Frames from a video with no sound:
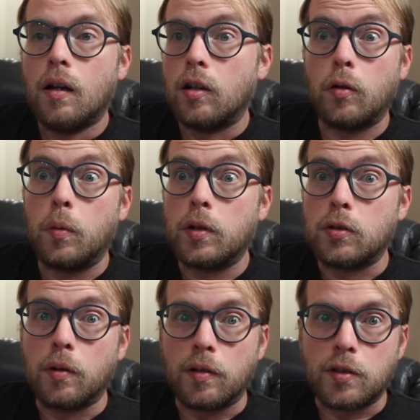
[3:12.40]
I don't know what they're
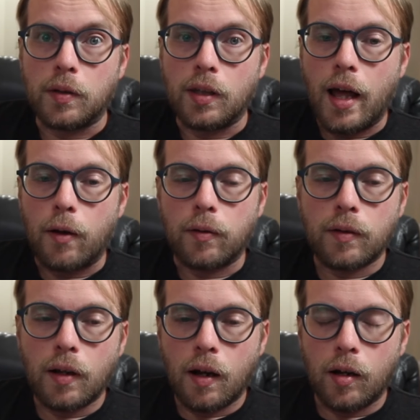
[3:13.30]
doing. It's really loud.
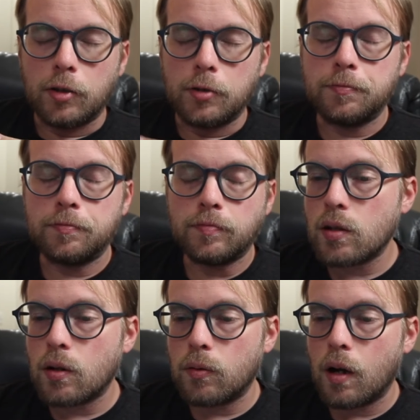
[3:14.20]

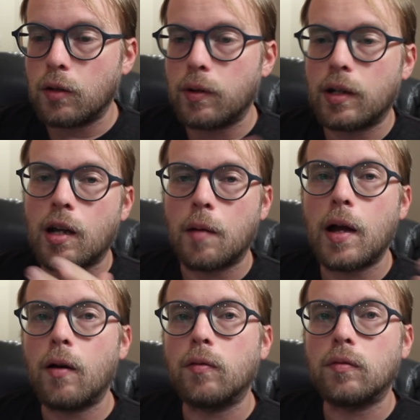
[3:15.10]
So you would come
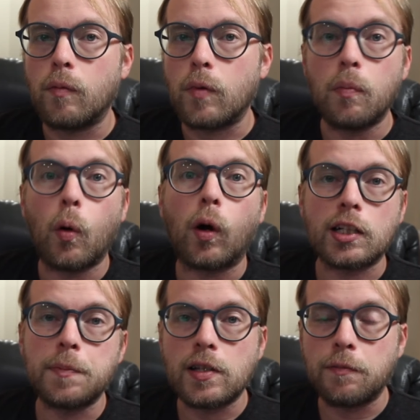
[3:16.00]
out with more
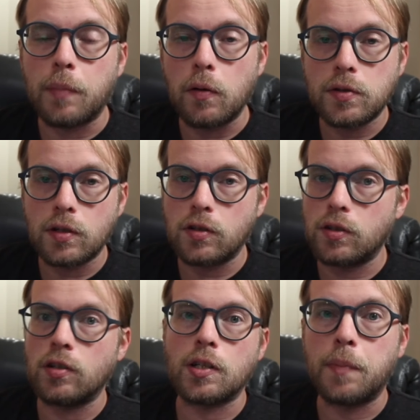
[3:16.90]
expensive postage
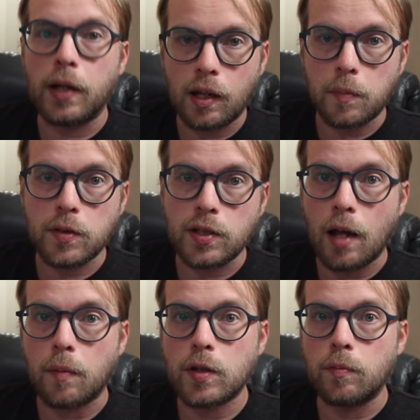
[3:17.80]
than just picking up
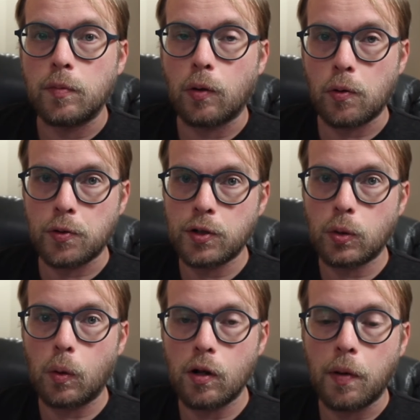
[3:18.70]
stamps from the grocery
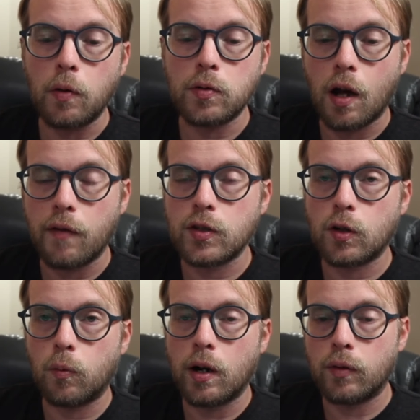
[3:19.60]
store or the post office or
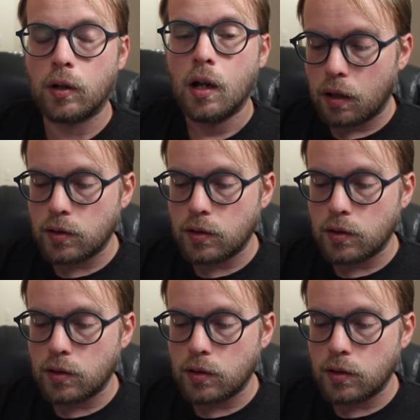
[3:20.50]
whatever.